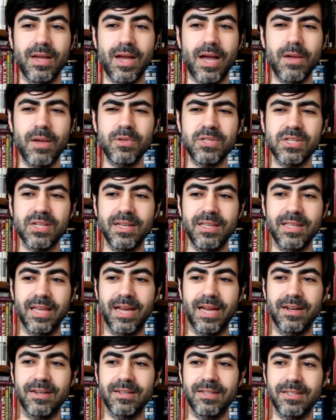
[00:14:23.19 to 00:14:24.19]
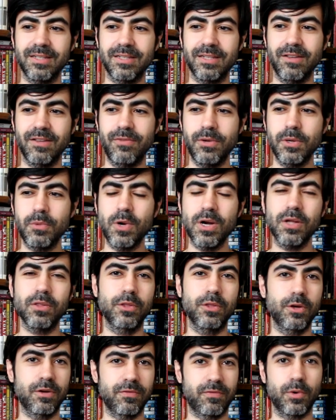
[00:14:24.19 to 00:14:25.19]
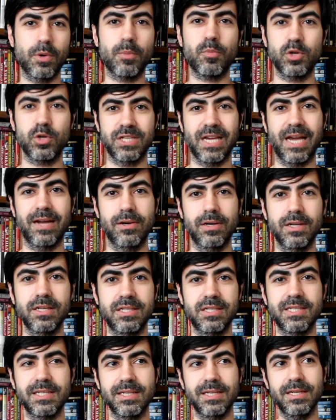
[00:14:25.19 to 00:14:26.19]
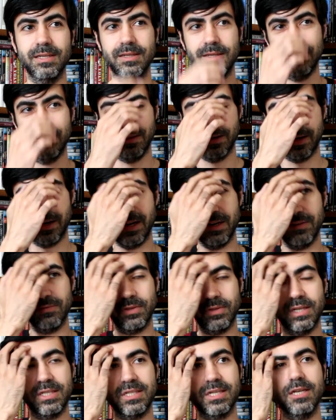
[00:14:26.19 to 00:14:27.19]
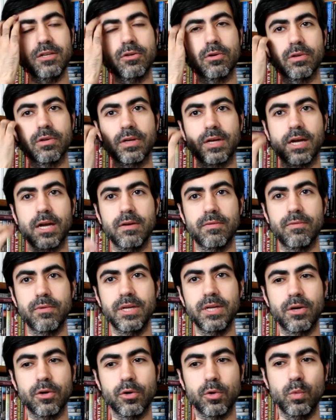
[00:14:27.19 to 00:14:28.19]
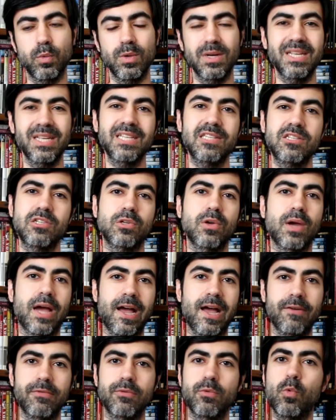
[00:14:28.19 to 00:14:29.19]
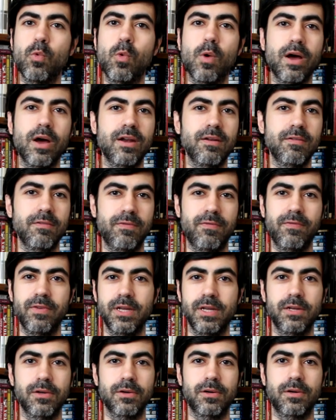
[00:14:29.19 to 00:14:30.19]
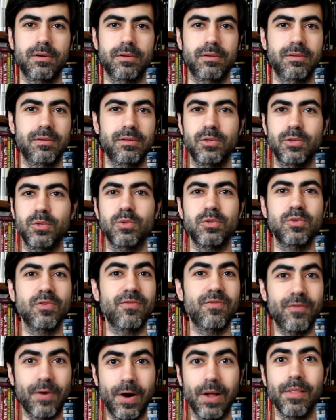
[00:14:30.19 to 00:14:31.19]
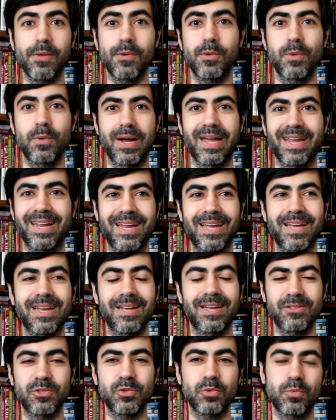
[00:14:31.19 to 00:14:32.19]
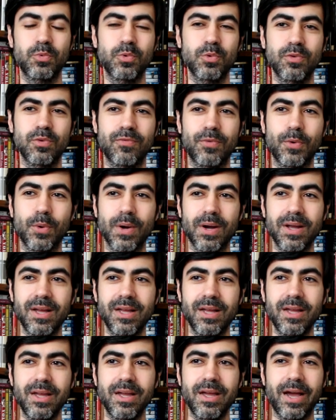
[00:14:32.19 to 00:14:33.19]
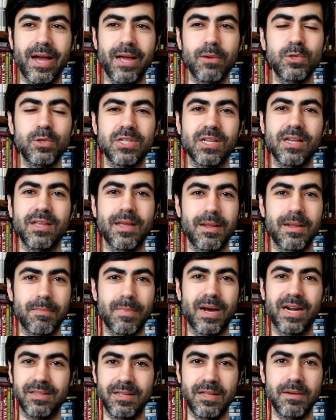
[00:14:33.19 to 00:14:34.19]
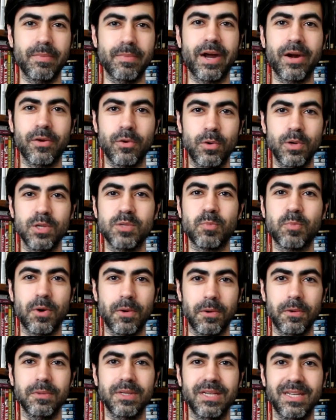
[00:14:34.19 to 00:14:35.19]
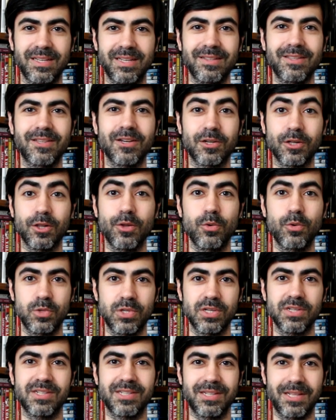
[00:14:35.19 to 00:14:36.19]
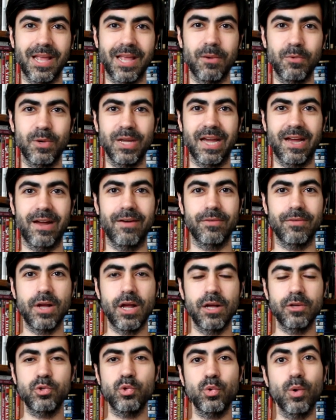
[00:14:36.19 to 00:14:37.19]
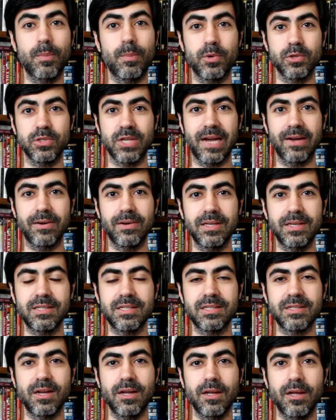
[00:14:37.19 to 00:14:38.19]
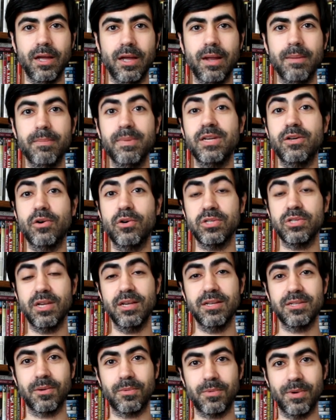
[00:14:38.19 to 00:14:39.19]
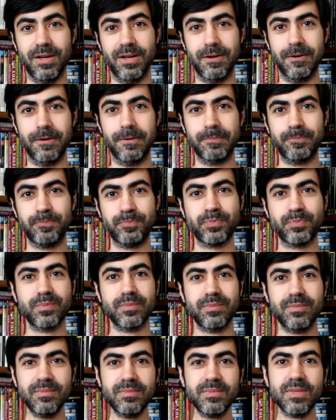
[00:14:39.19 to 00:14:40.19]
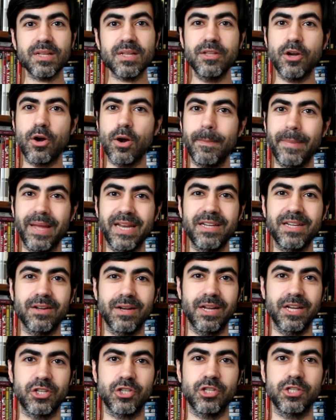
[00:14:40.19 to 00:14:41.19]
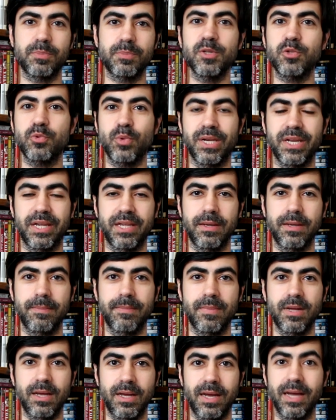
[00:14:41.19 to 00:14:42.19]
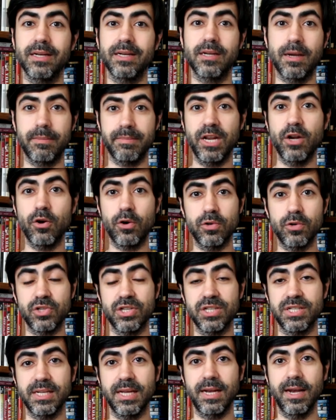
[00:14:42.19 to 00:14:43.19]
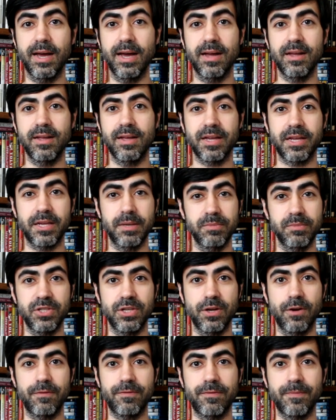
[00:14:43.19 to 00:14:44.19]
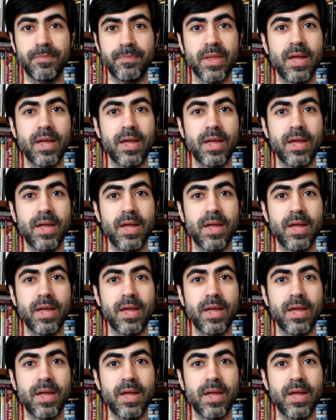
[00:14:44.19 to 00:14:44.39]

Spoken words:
I would say that if you want to look for a protagonist in The Hive, let's say you're the kind of reader who needs to have one figure to follow and to root for, I would say that Martín Marco is probably the closest that we have to a protagonist. And because he is a writer, there are many connections between him and Camilo José Cela himself.